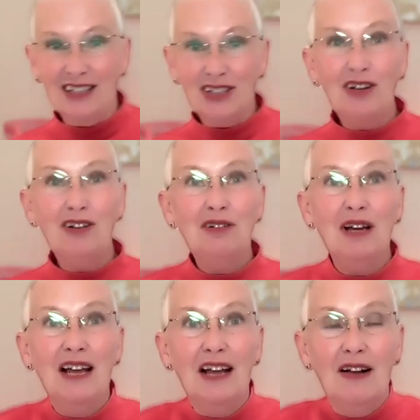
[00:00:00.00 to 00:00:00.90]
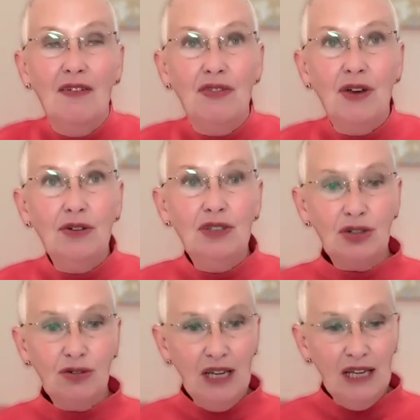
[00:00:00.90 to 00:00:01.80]
So those
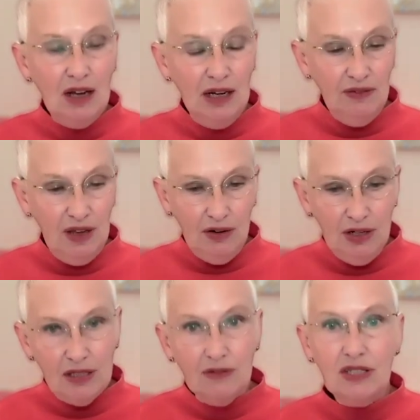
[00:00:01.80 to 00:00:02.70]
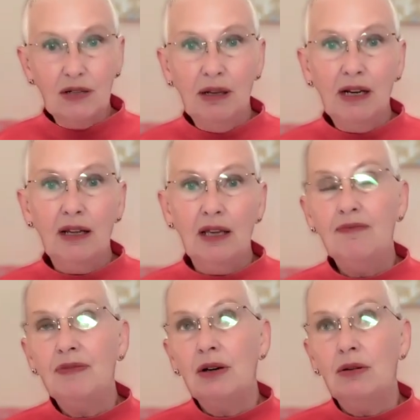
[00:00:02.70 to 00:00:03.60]
three kind of areas of
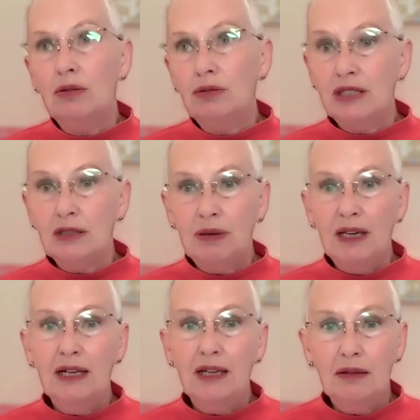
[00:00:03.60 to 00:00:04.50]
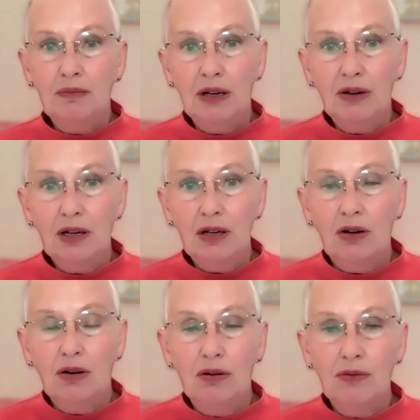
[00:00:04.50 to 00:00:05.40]
stability all disappeared in a period
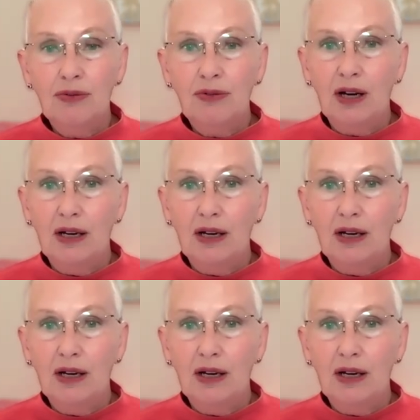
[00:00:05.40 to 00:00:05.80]
of,